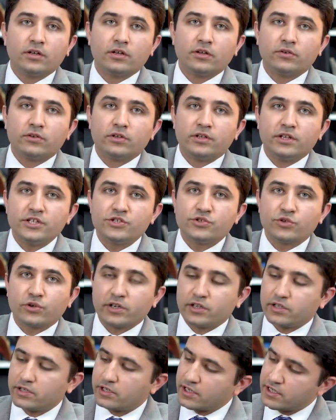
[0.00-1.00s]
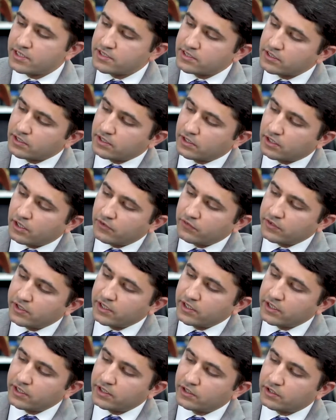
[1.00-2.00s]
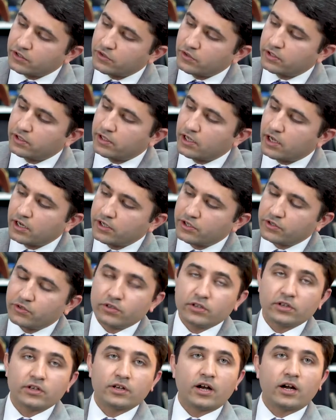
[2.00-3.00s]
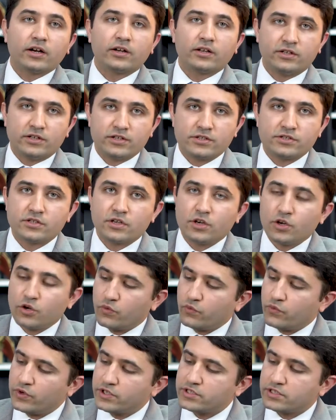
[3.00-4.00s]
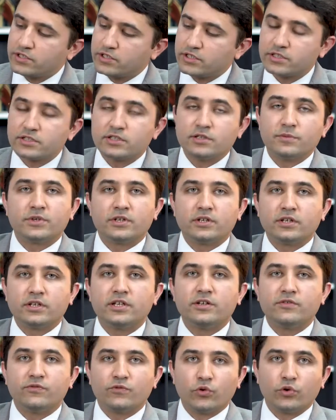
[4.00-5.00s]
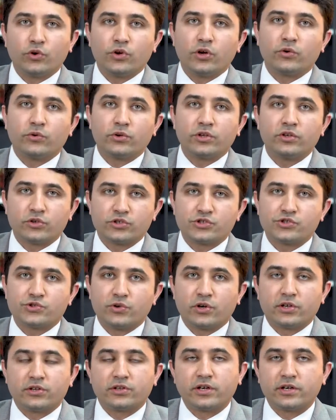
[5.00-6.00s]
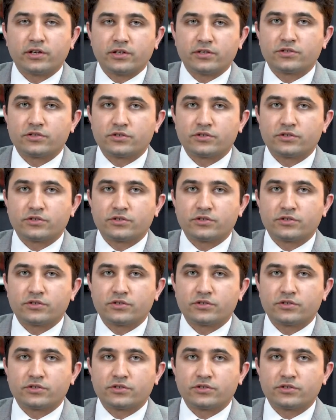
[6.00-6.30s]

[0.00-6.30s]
Now, the knee joint has a covering layer called the articular cartilage, which is typically worn out in osteoarthritis.